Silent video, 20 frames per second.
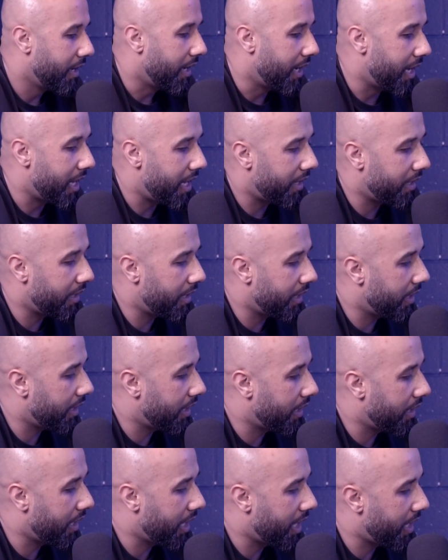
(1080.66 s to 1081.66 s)
And
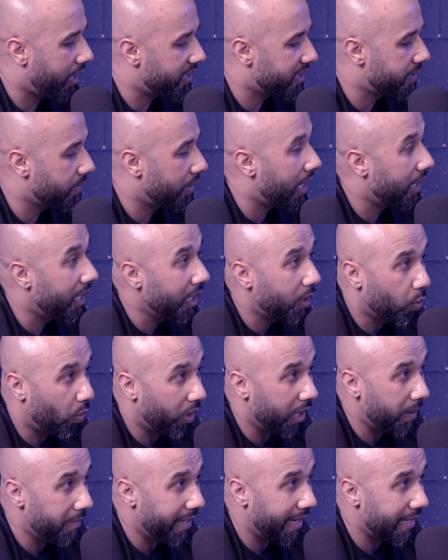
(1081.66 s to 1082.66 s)
I said, well, I need
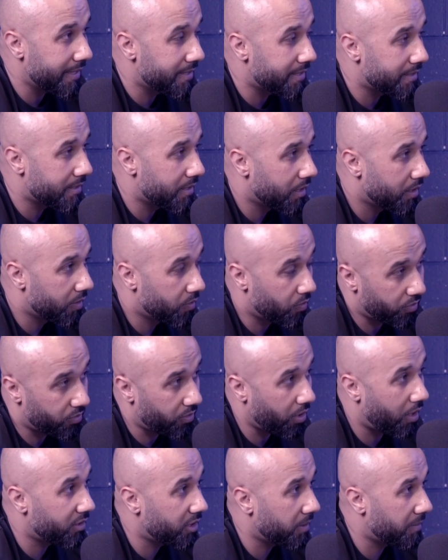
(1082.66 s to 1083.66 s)
20 minutes to
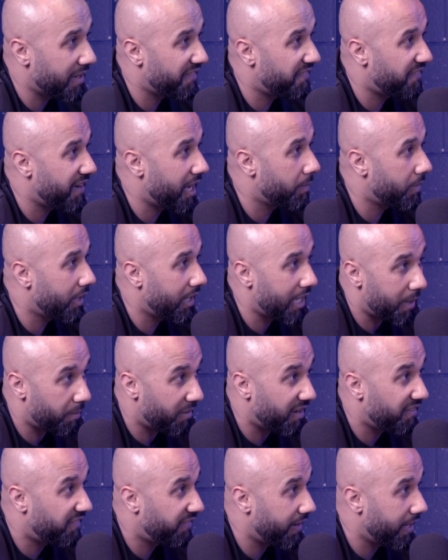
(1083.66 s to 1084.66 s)
talk to my family and my
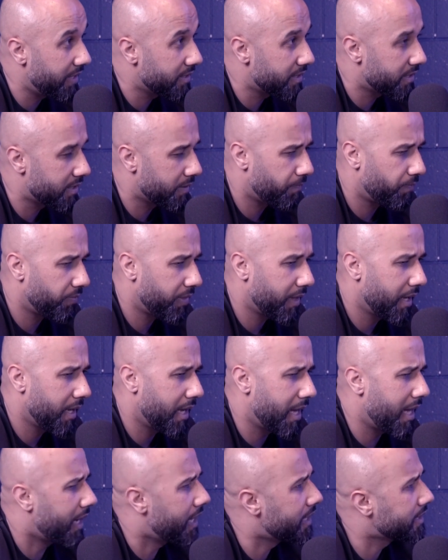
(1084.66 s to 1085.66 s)
friends.
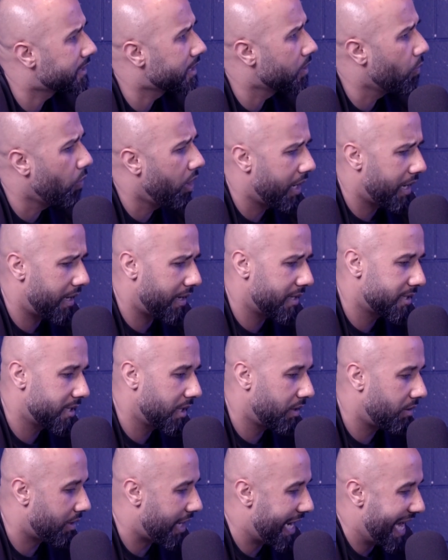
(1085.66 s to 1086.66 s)
And I said, why? And I said,
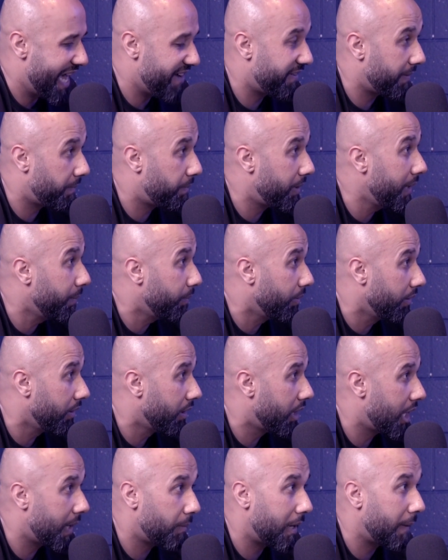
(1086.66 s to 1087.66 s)
look, I have people
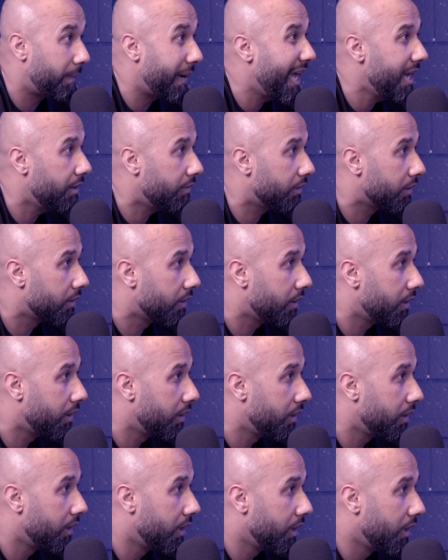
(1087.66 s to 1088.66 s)
on my payroll.
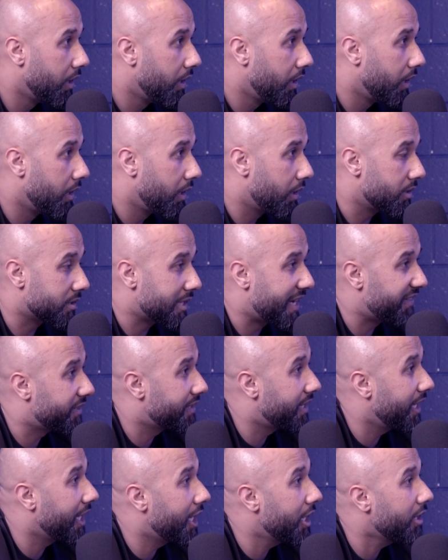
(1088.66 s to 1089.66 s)
Mm-hmm. Because I have to
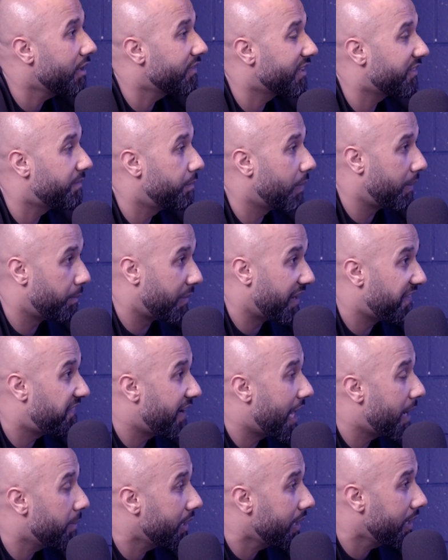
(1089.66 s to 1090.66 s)
take care of my
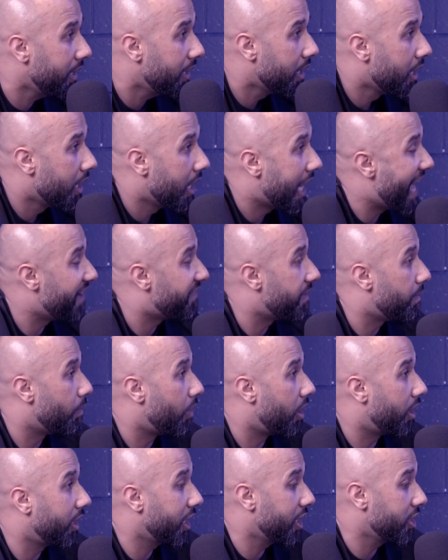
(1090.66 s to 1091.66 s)
family. I have a
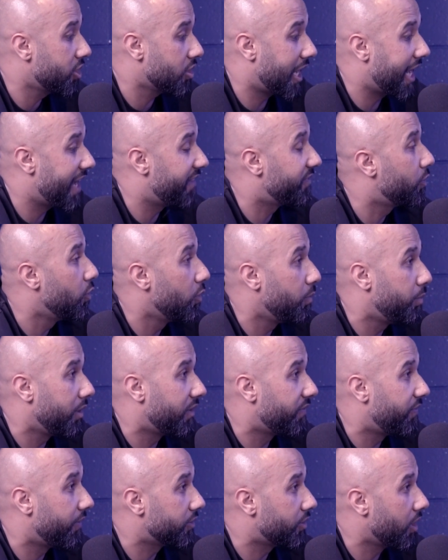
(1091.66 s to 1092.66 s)
mortgage. I have 2
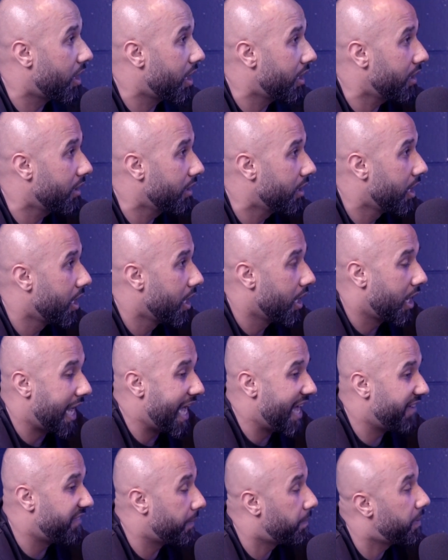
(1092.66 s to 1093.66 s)
beautiful daughters. I
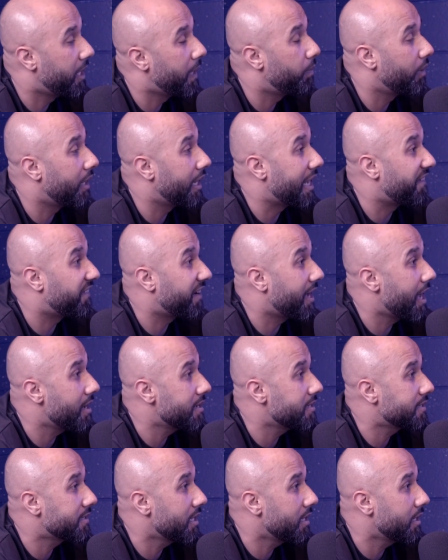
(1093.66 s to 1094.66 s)
have people in
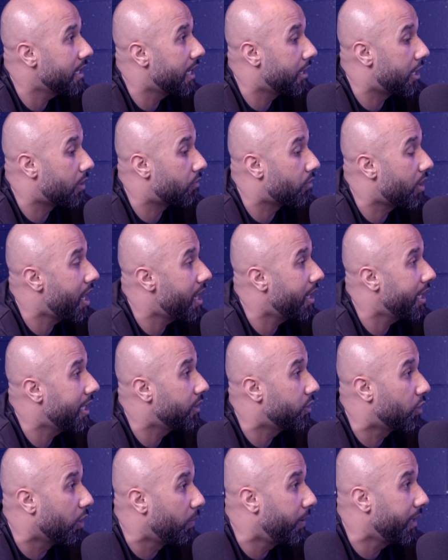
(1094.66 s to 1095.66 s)
Afghanistan, in Iran, in
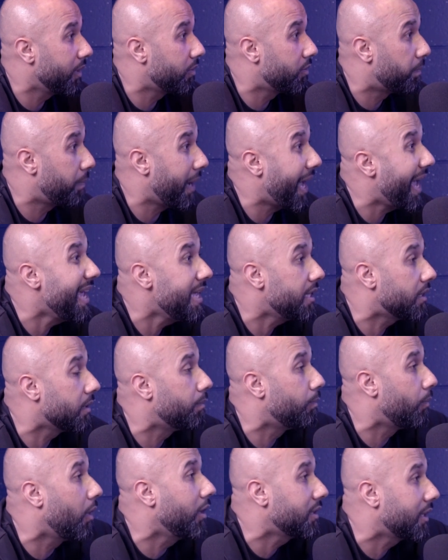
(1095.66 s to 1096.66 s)
Dublin to pay them
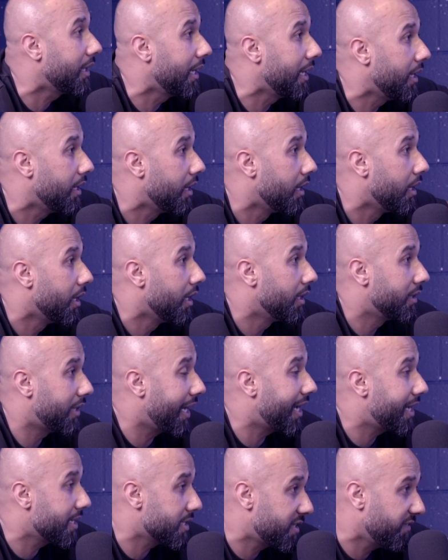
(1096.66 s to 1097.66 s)
monthly. Yeah. They
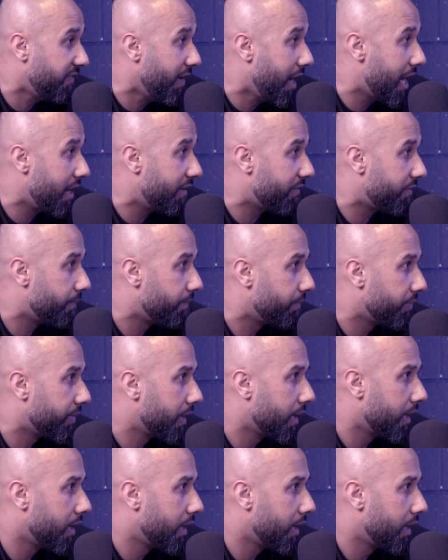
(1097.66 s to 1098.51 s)
can survive. Mm-hmm.